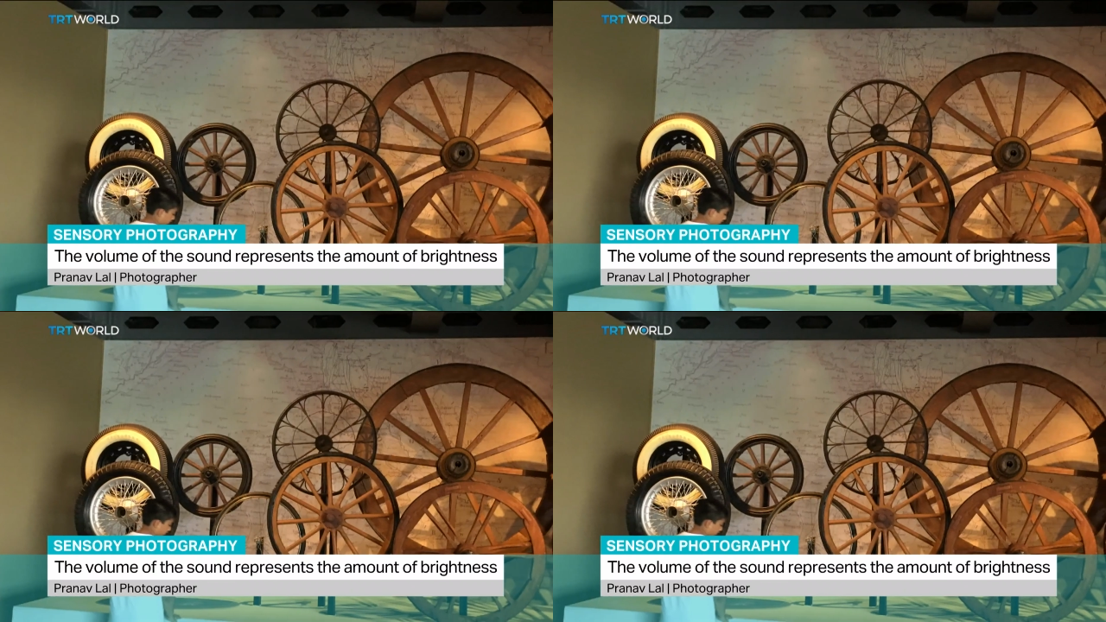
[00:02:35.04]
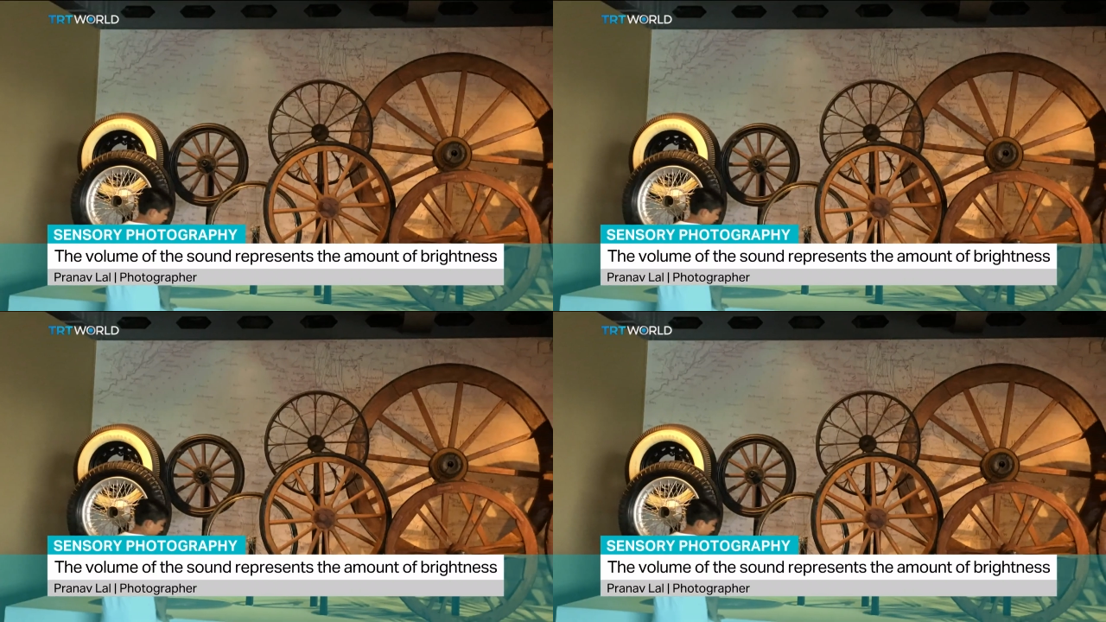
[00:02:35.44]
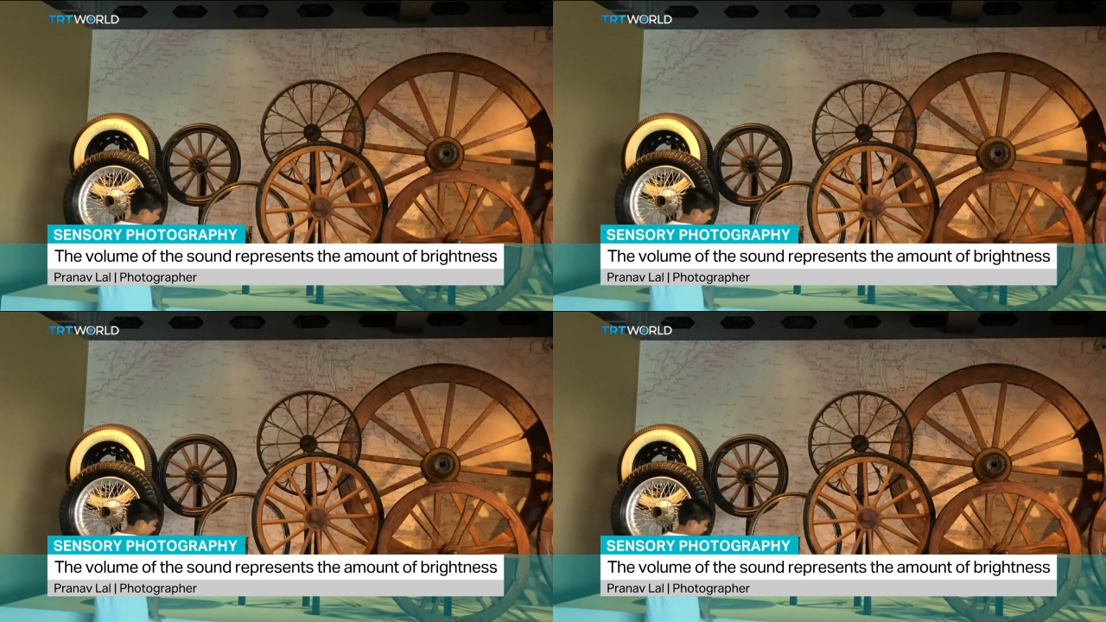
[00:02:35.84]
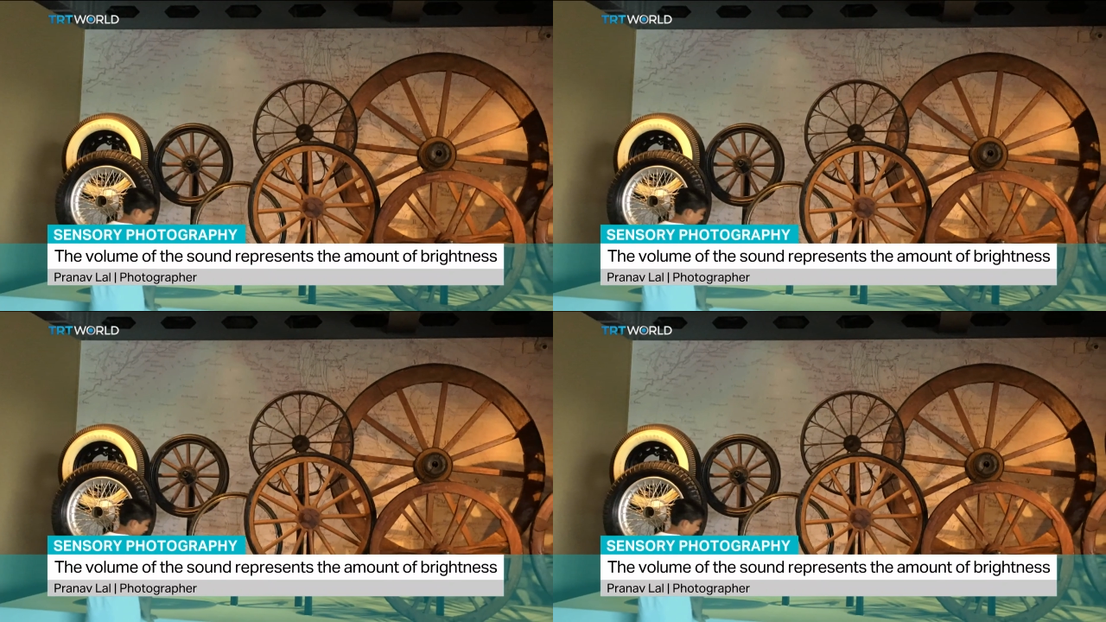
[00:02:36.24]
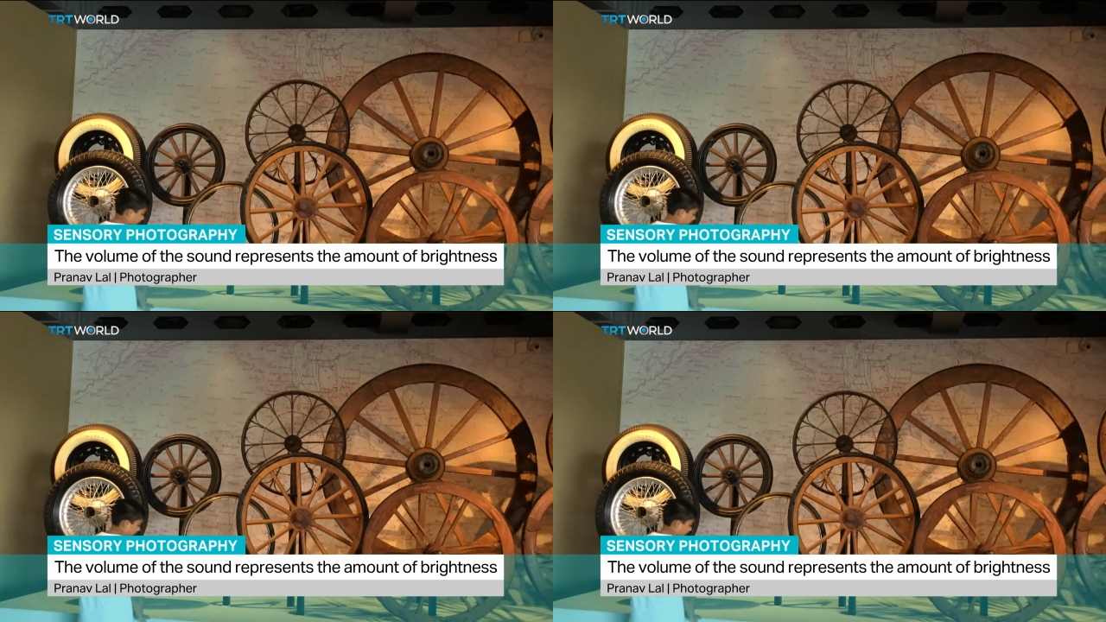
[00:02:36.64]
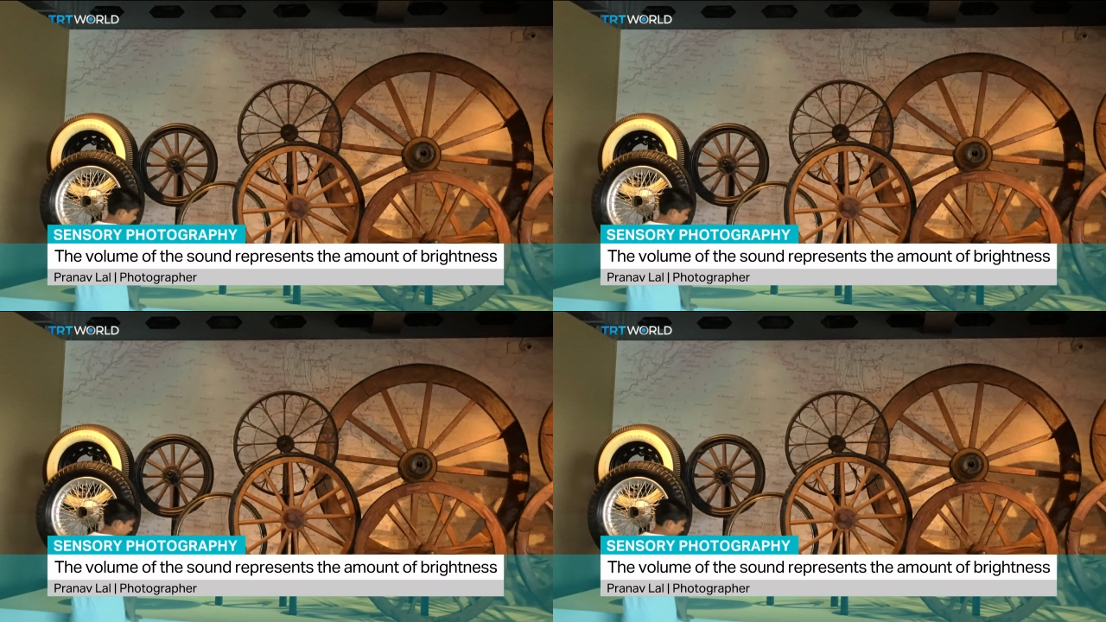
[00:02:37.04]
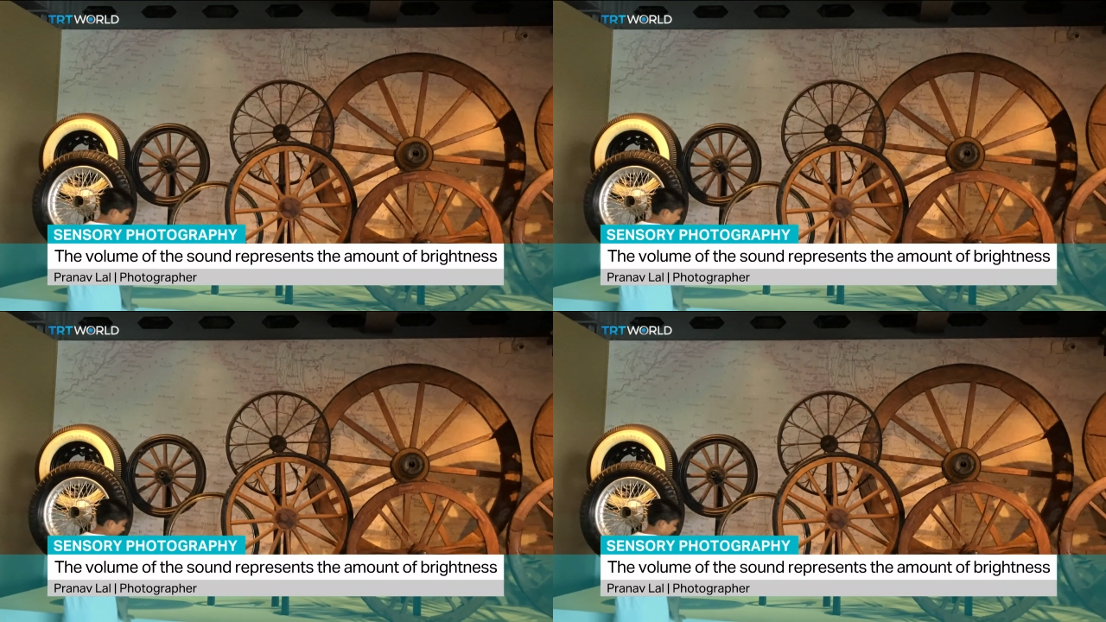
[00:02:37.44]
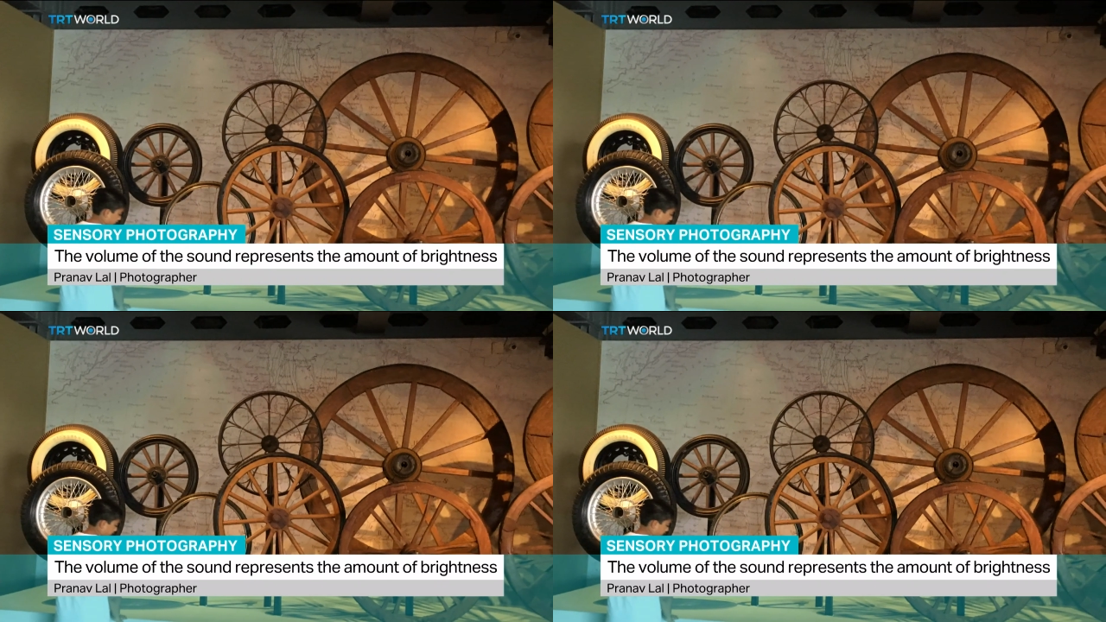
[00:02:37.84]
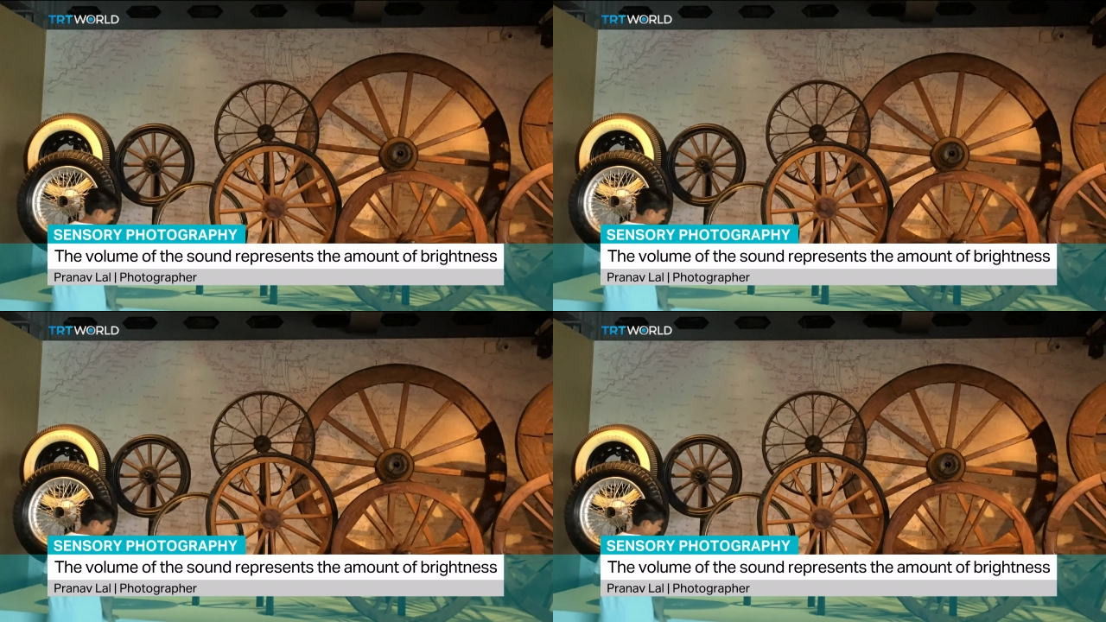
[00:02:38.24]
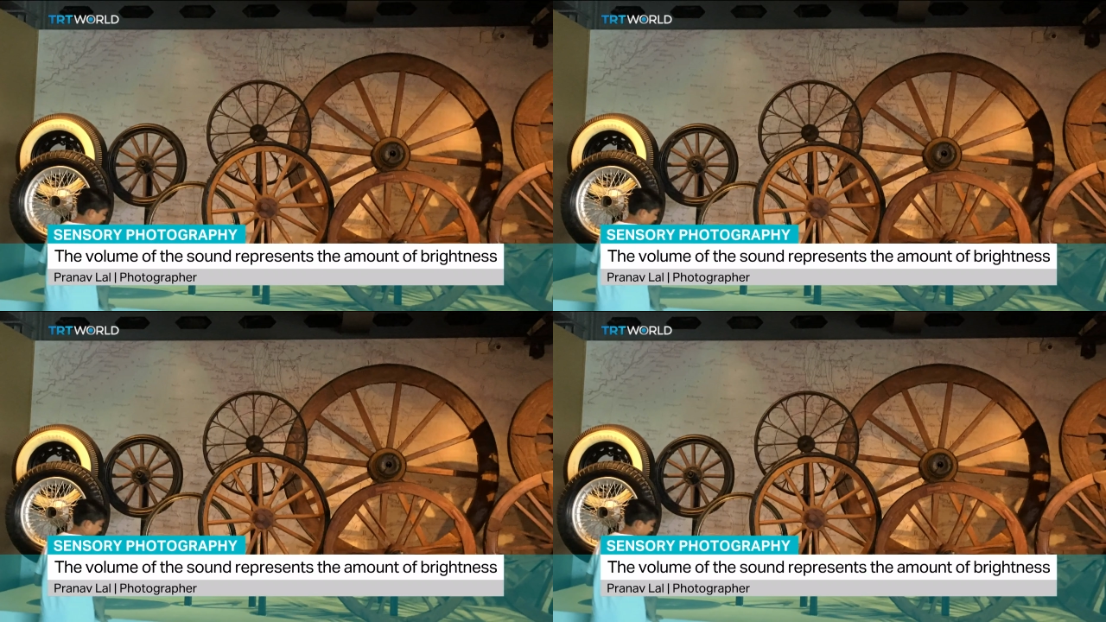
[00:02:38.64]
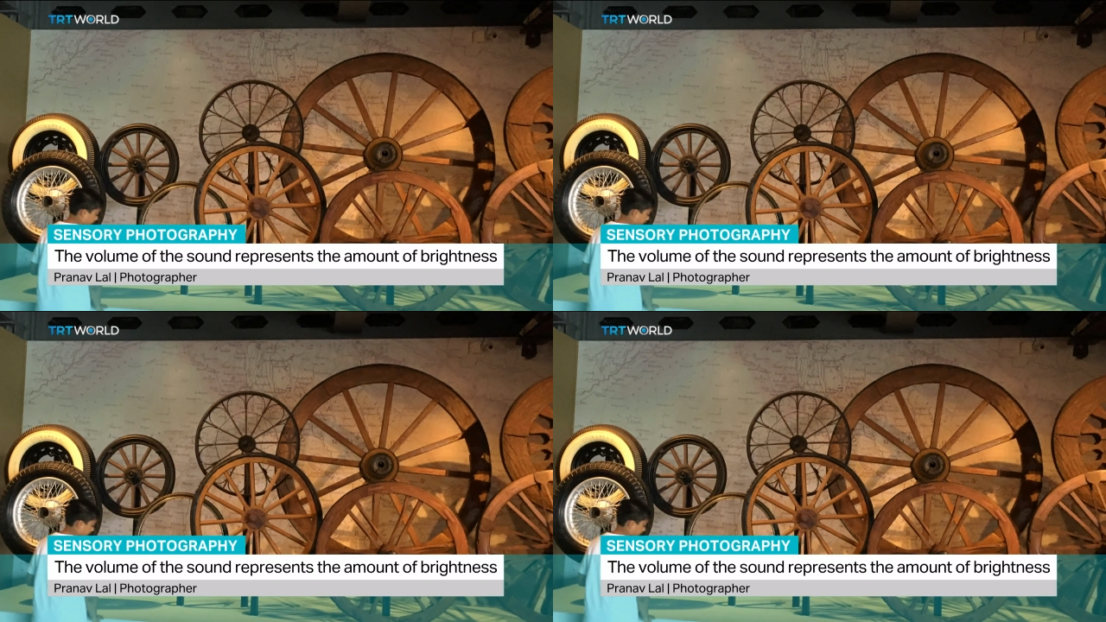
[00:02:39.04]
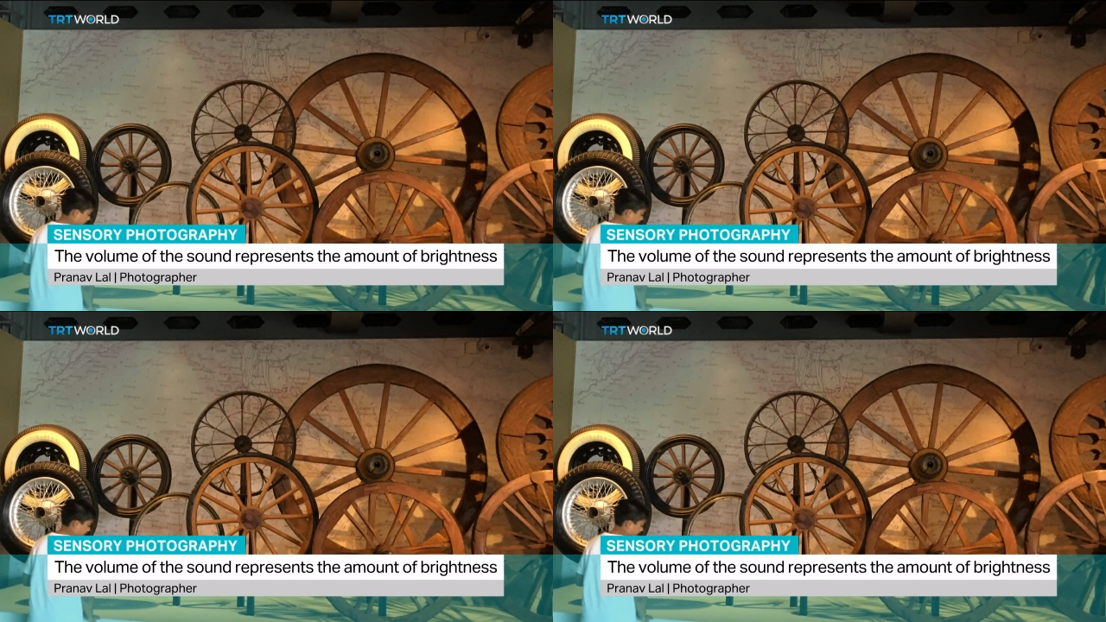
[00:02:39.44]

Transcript: (no speaker visible)